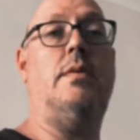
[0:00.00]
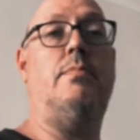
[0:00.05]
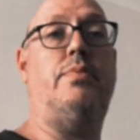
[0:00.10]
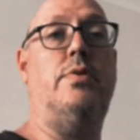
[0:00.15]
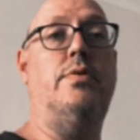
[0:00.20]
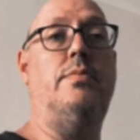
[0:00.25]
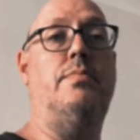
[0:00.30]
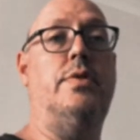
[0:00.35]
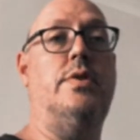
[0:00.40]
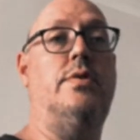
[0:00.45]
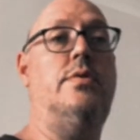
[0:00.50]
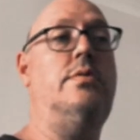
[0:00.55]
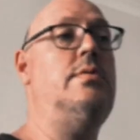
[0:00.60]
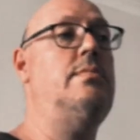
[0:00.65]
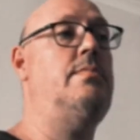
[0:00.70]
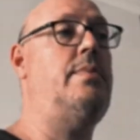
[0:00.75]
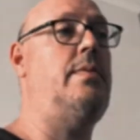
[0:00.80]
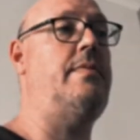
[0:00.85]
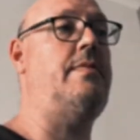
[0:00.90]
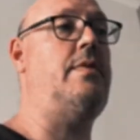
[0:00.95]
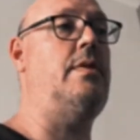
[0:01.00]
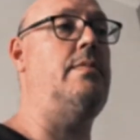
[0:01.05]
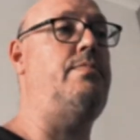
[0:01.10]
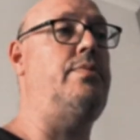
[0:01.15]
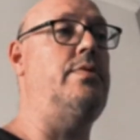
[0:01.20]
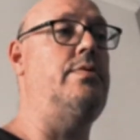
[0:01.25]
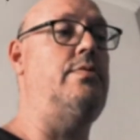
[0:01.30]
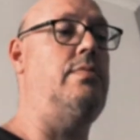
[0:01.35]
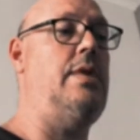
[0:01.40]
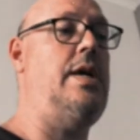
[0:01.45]
blue, blue, but we've got
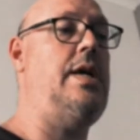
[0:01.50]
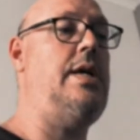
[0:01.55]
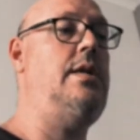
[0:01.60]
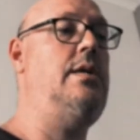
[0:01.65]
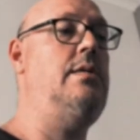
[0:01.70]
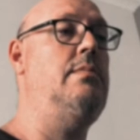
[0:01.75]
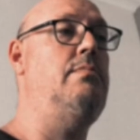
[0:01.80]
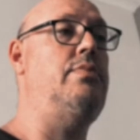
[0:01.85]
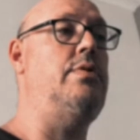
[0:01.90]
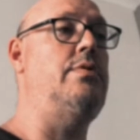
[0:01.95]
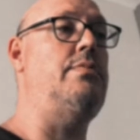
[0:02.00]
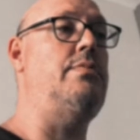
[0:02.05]
blue, red, blue,